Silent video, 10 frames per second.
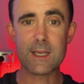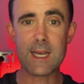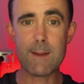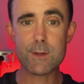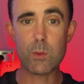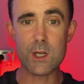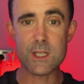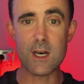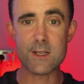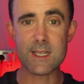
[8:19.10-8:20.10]
Ipswich
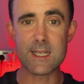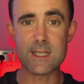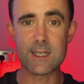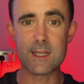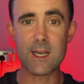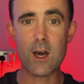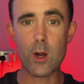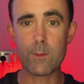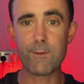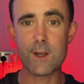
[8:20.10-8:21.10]
last season in the
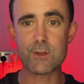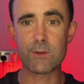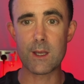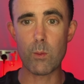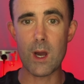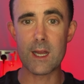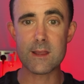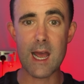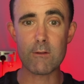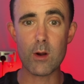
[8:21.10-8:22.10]
home fixture of the away. A
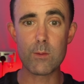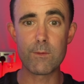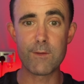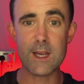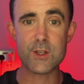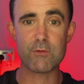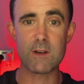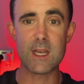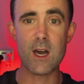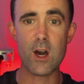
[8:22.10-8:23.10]
narrow
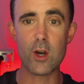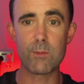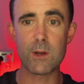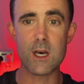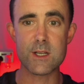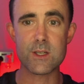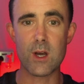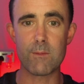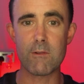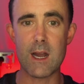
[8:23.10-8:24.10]
victory at home last
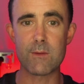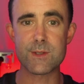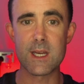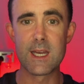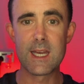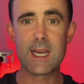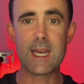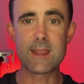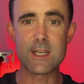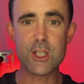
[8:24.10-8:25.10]
time round
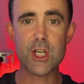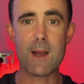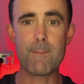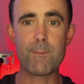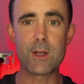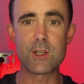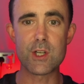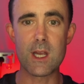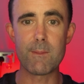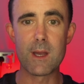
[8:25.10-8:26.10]
in the
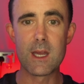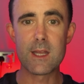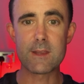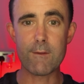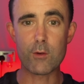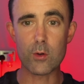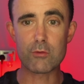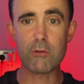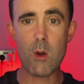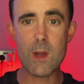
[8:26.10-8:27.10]
Championship. They've got
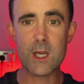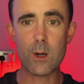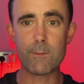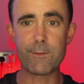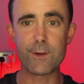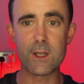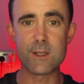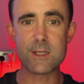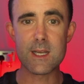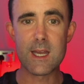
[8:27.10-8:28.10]
growing
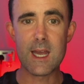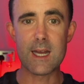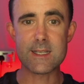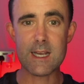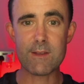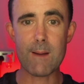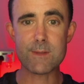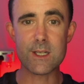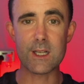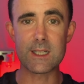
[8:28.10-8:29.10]
confidence, and
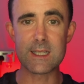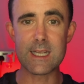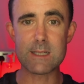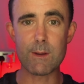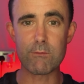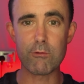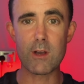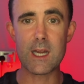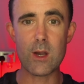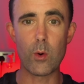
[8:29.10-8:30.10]
Southampton are going to need to be
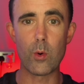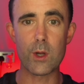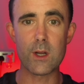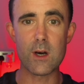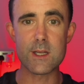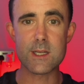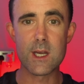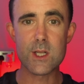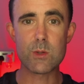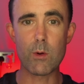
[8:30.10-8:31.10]
really organised
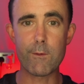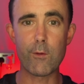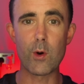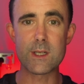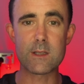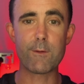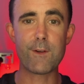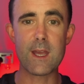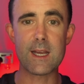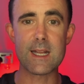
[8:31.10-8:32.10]
to avoid a
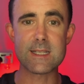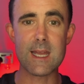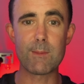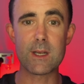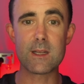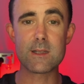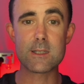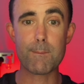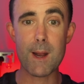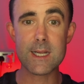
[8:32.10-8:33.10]
defeat against them. And
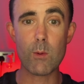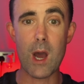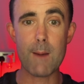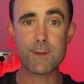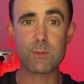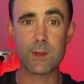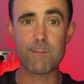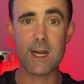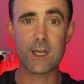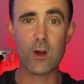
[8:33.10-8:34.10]
depending what happens with the
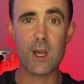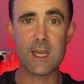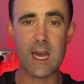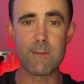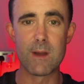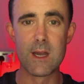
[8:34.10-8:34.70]
Man United game,